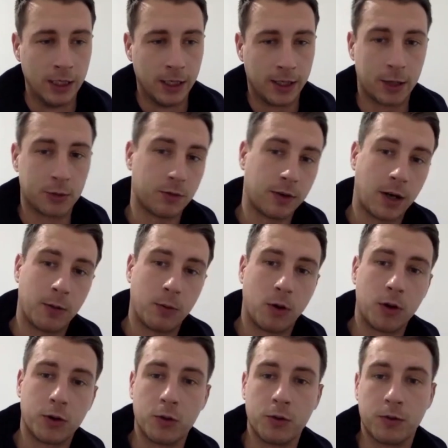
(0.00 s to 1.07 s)
That's about what I
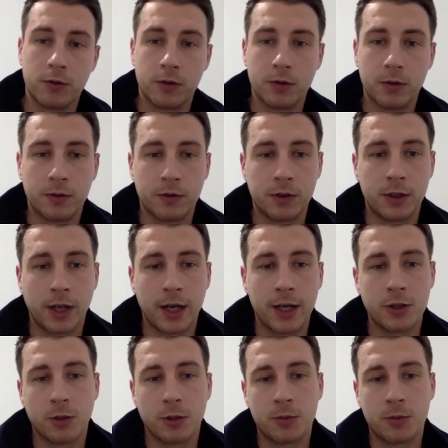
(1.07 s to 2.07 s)
do for a day job.